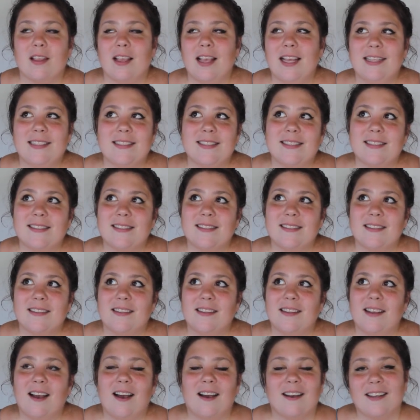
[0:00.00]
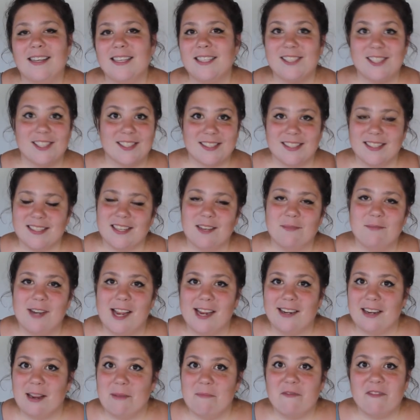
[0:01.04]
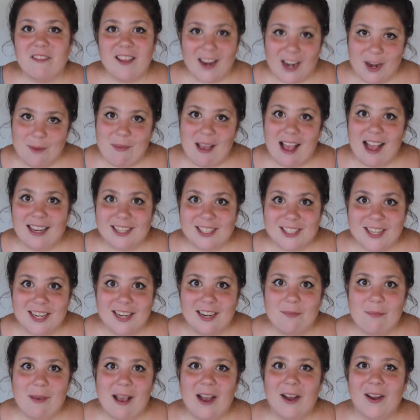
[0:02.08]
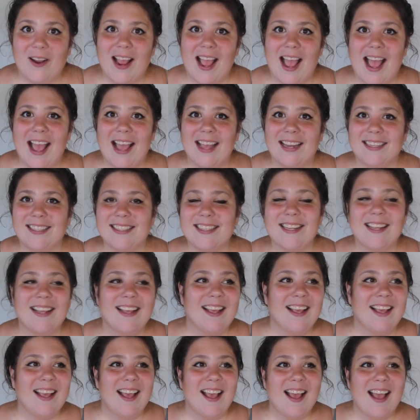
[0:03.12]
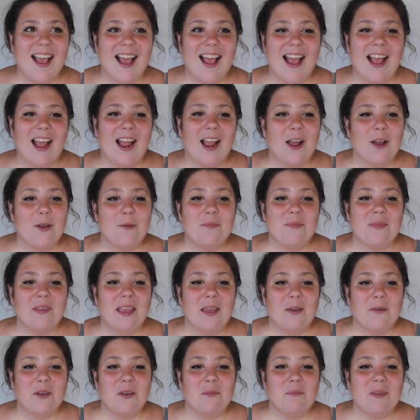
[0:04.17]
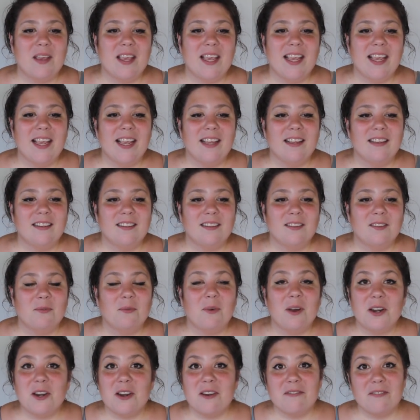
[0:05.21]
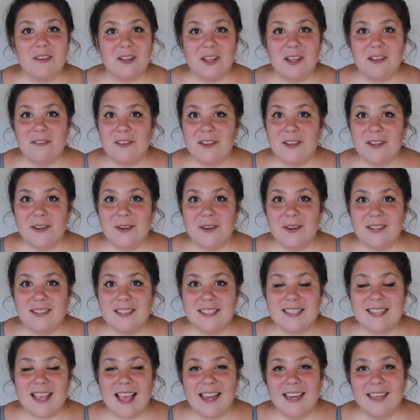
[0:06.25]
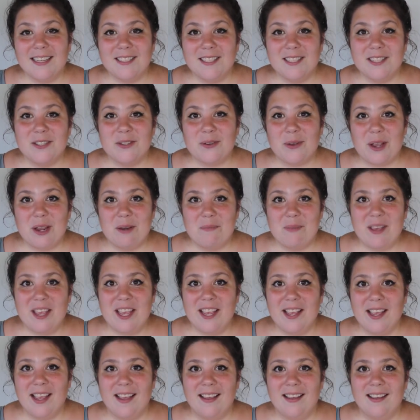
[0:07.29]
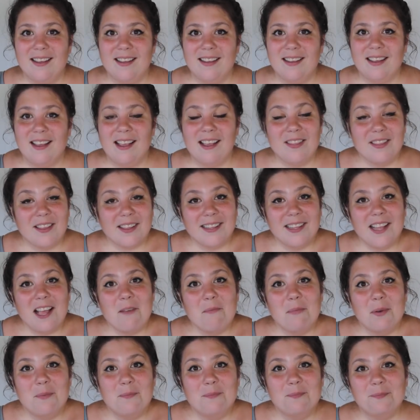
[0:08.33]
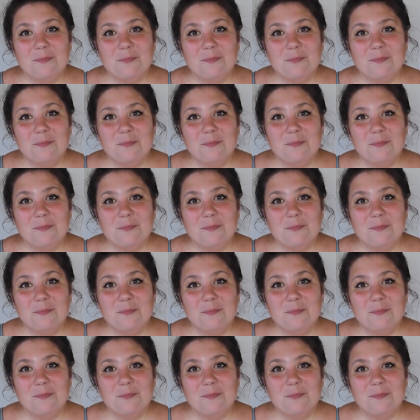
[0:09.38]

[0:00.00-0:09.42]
It's just a subject I'm very passionate about, and it would be wonderful if you decided to join me in the club.